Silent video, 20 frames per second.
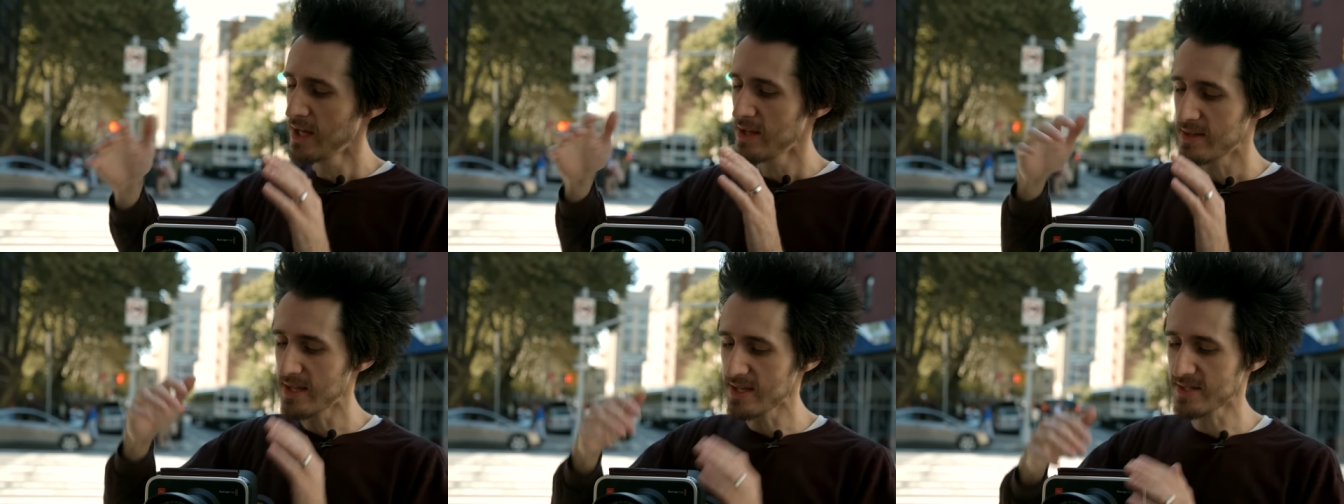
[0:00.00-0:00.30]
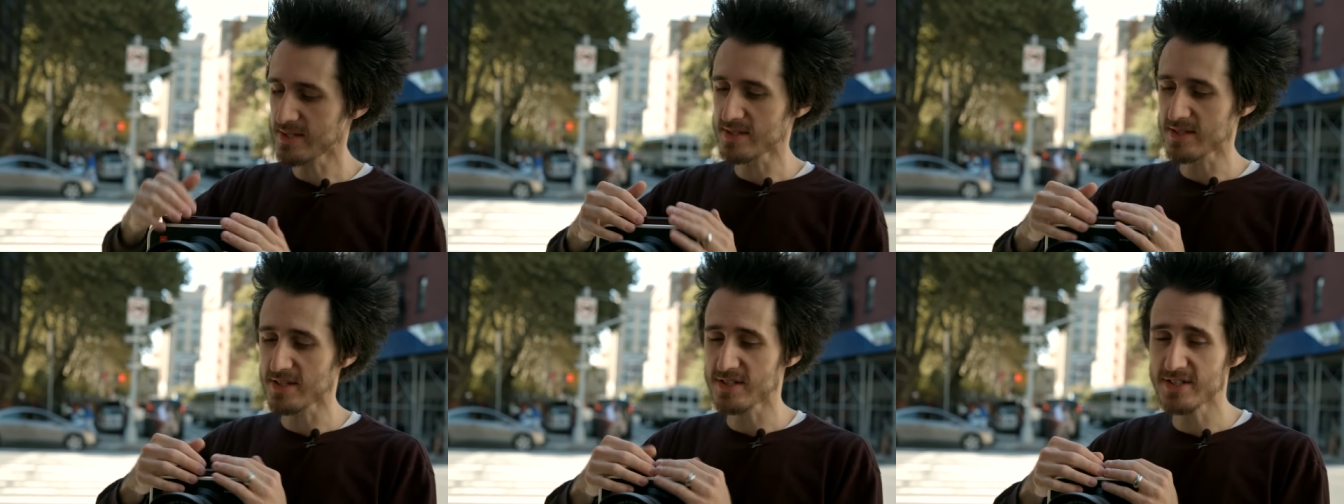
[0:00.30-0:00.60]

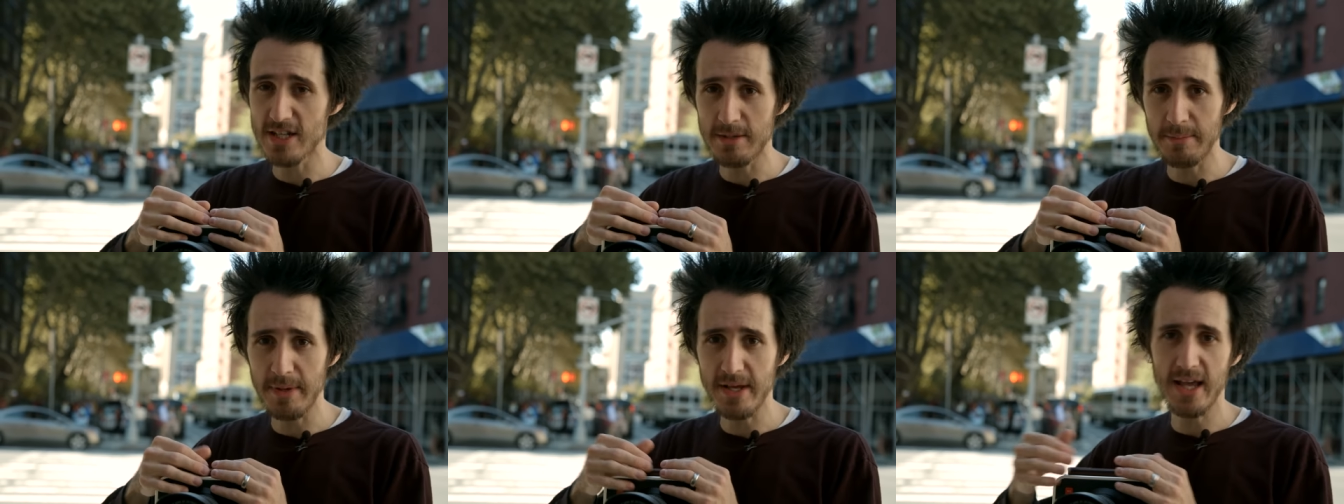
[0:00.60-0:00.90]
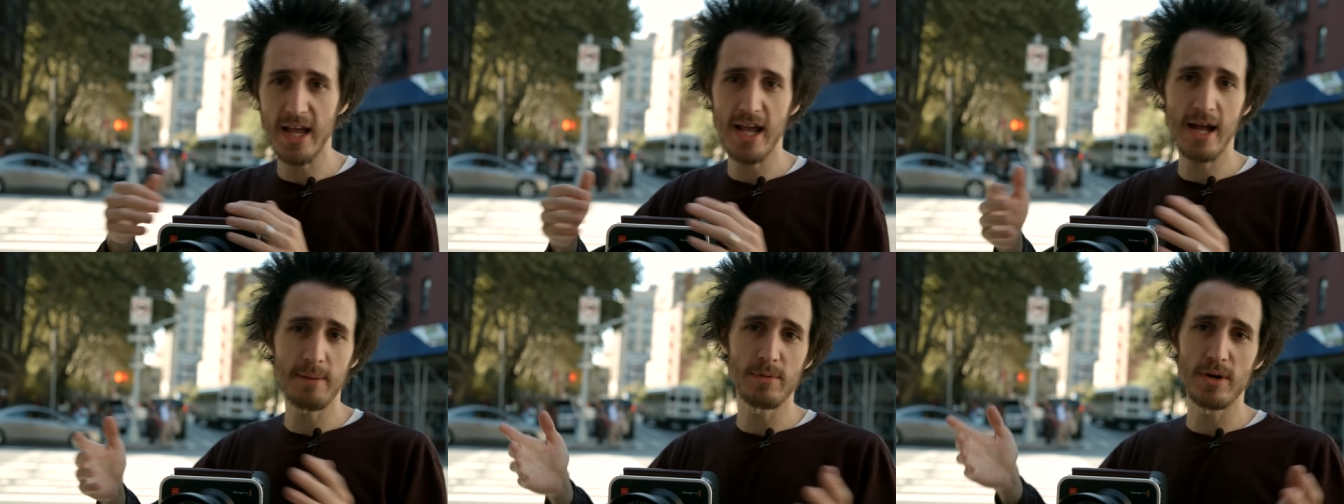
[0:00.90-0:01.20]
This is a Cinema
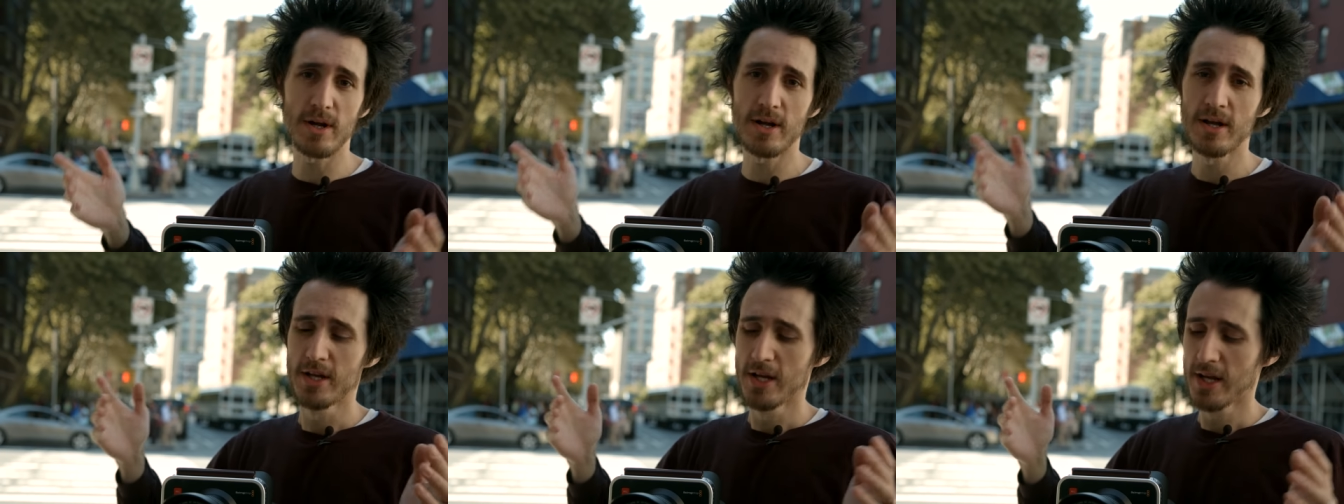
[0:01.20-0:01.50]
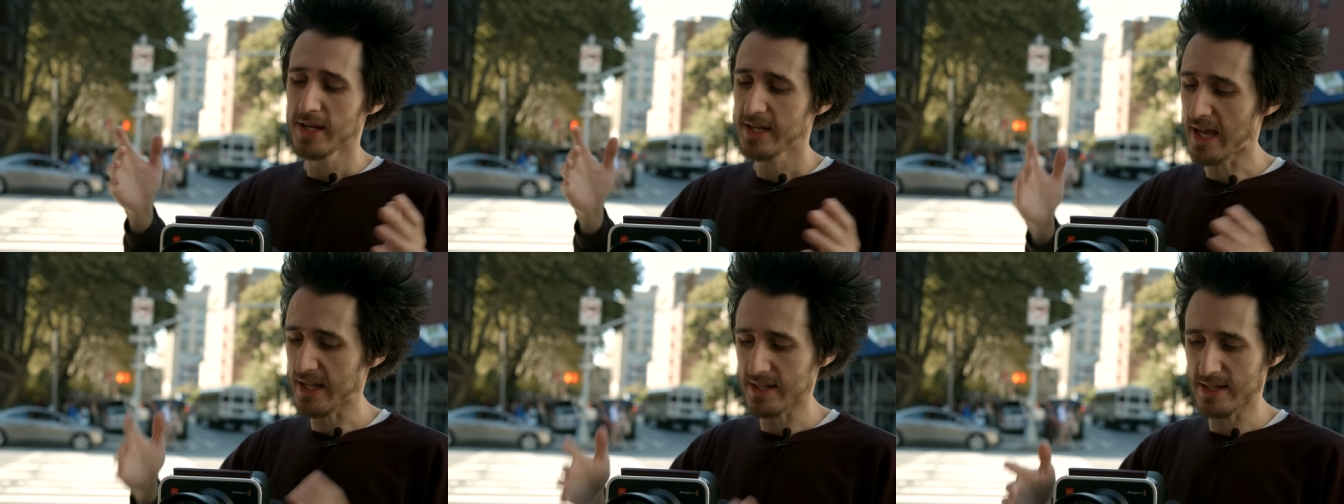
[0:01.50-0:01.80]
Camera.
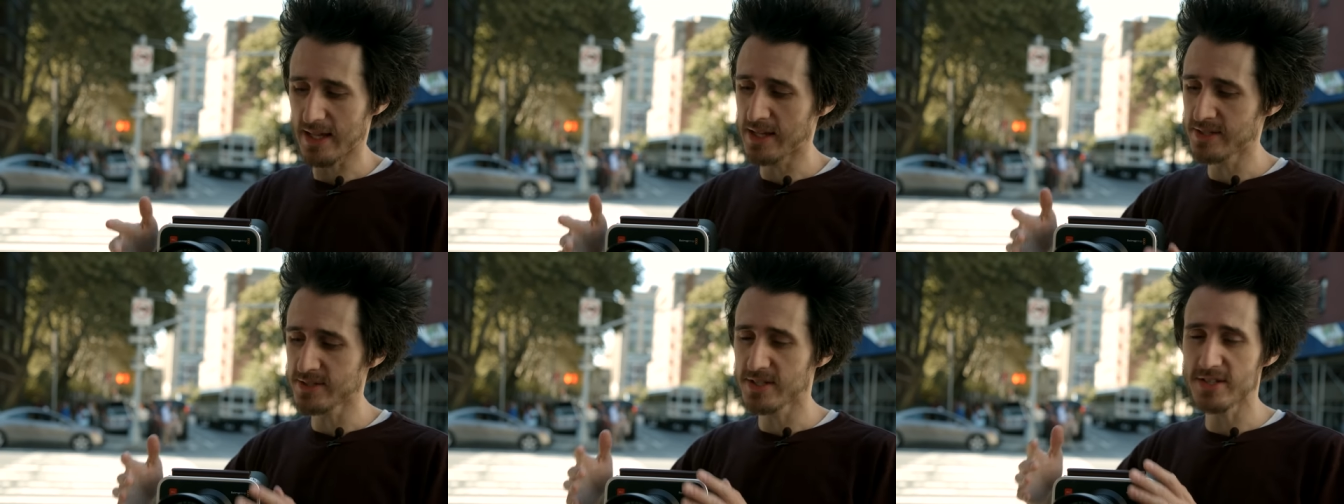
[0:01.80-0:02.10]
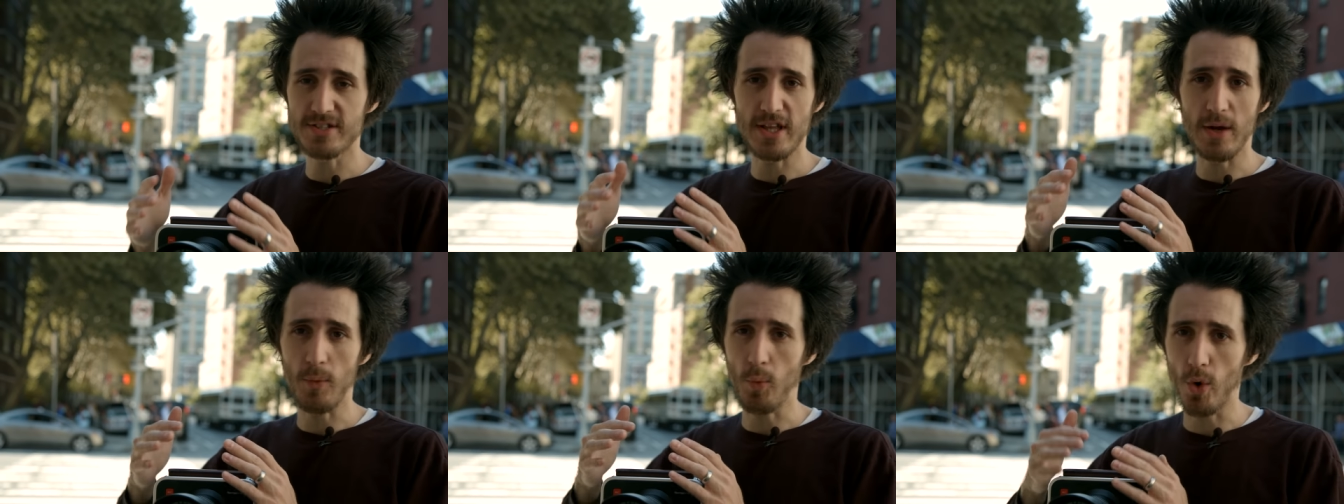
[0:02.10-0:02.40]
Get
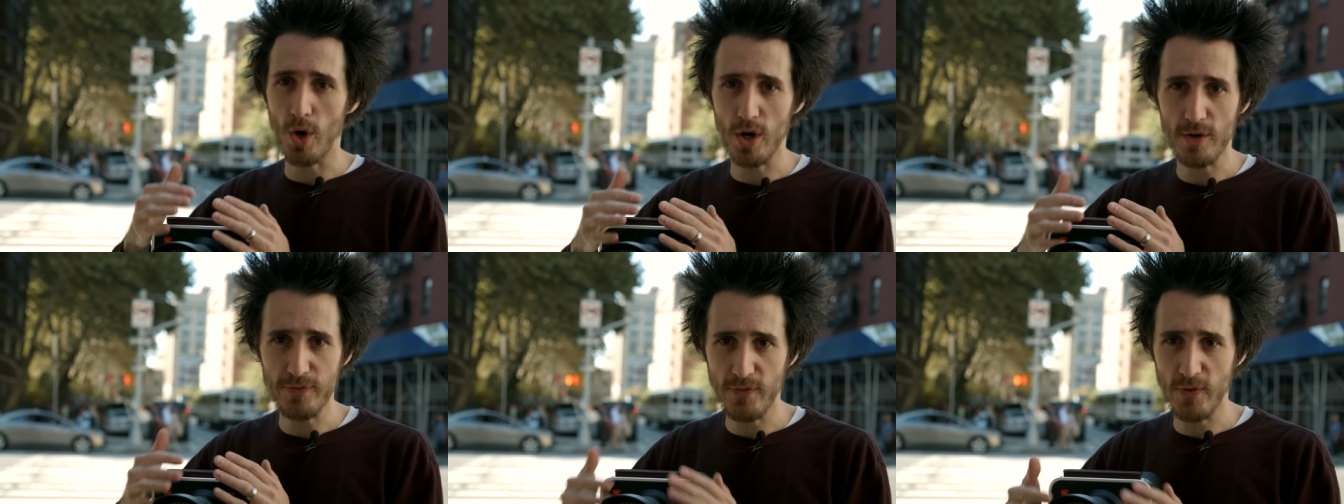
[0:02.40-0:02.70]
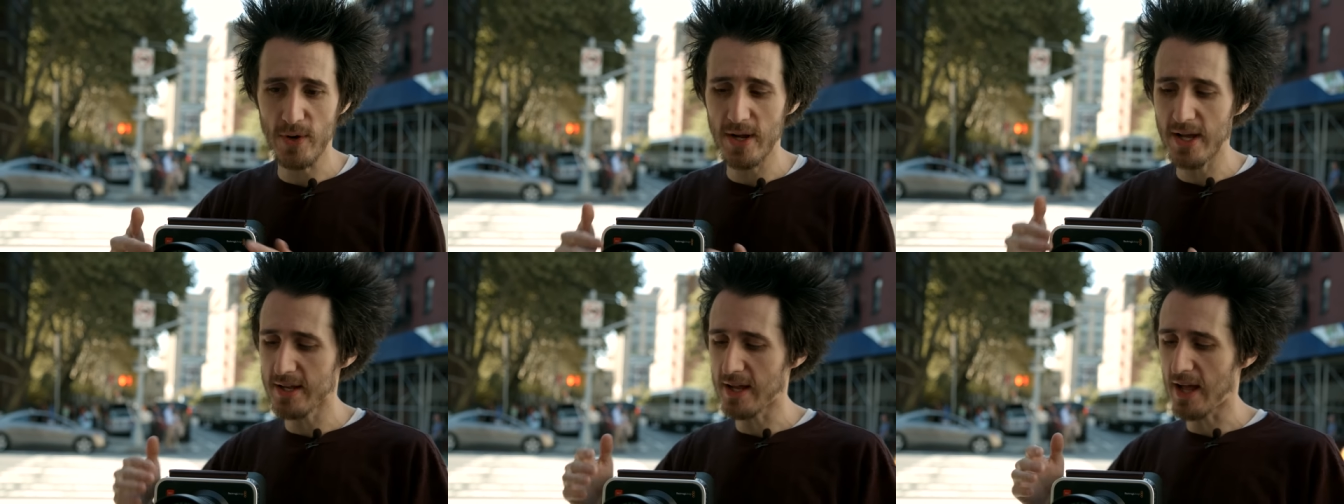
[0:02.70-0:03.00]
lenses that work
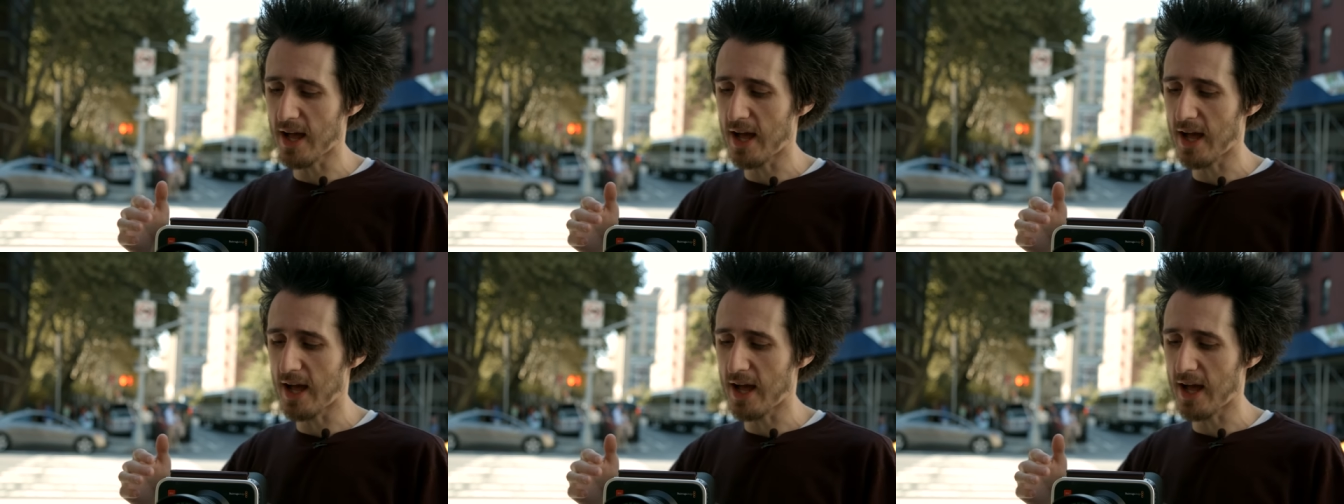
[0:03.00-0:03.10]
for it.